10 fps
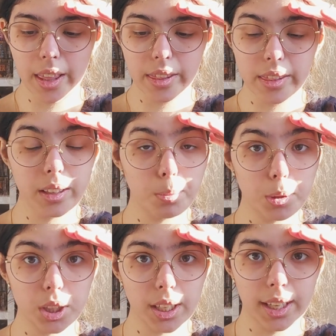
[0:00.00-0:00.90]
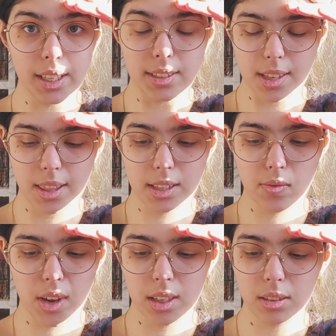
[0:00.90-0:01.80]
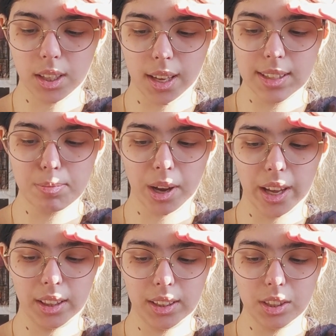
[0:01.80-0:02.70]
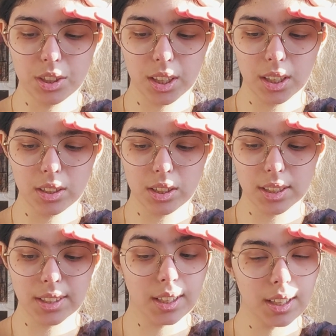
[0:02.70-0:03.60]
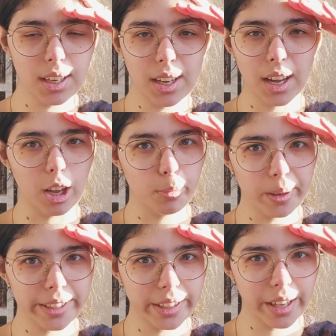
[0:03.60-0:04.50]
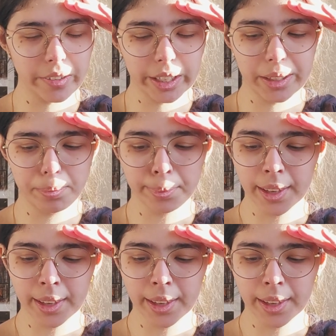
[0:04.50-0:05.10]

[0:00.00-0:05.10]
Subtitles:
the book is This Fatal Kiss by Alicia Jasinska. I hope I said that right.